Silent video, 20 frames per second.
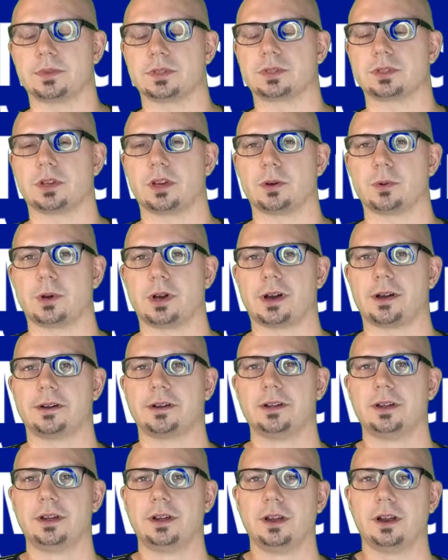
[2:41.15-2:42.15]
So,
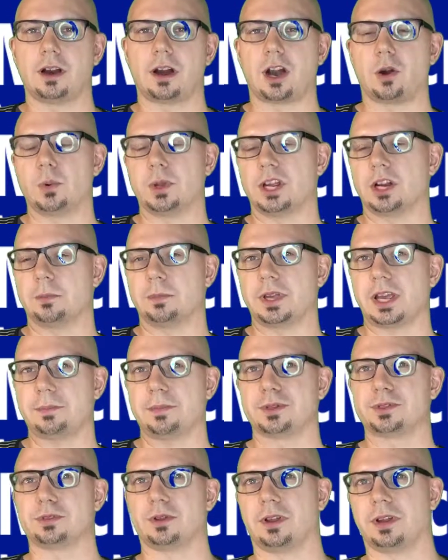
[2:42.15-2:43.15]
are we going to be
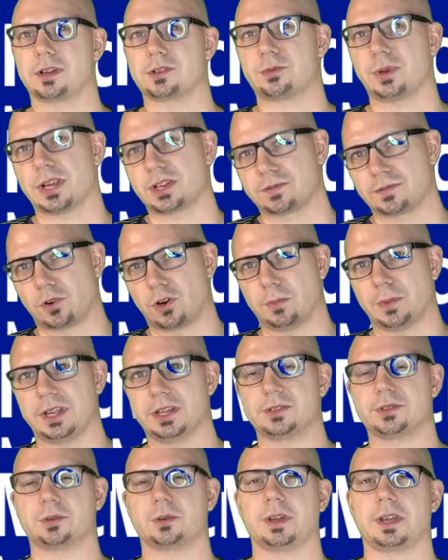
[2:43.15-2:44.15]
able to like transform
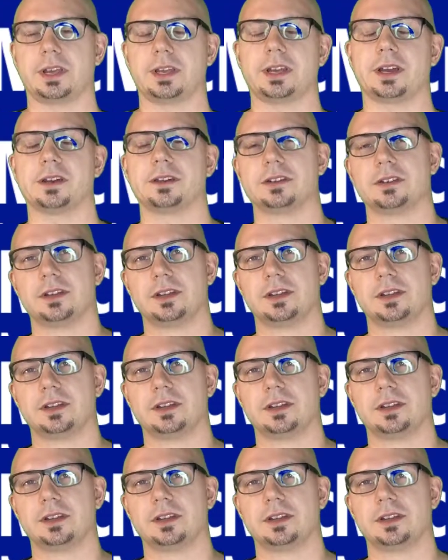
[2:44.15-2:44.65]
into a